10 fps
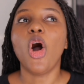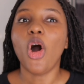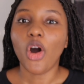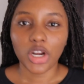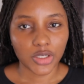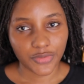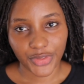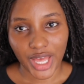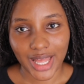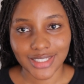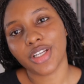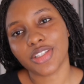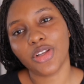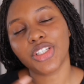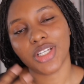All of that.
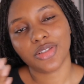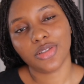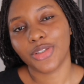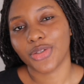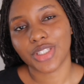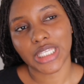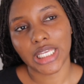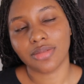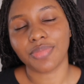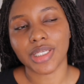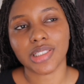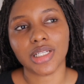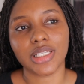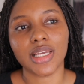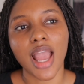It's not gentle on your skin,
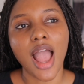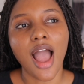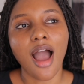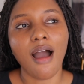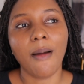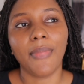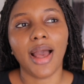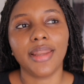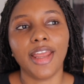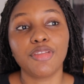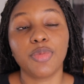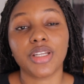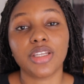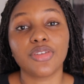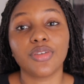basically. And
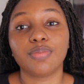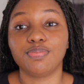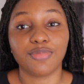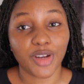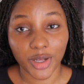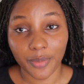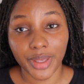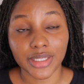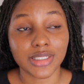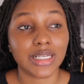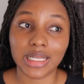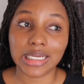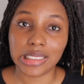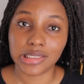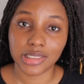everybody recommends
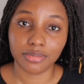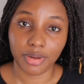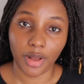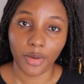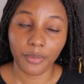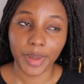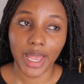cleansing balm.